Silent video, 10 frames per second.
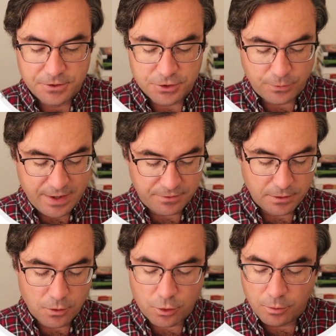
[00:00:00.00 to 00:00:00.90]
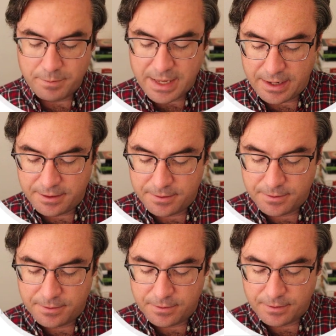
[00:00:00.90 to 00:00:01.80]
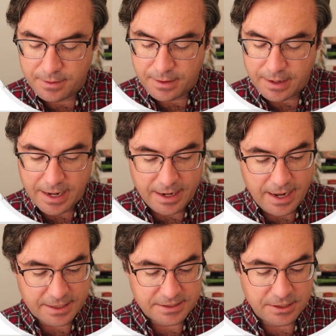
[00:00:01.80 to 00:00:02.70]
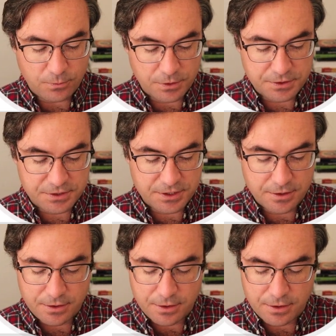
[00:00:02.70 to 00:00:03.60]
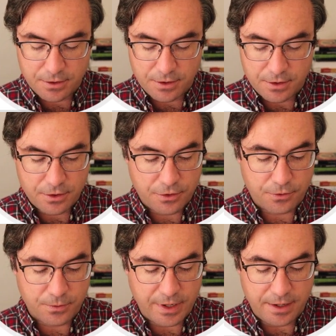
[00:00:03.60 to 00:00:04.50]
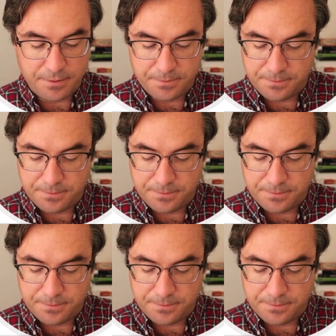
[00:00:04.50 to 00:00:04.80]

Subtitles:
So we have a local min at x equals 3.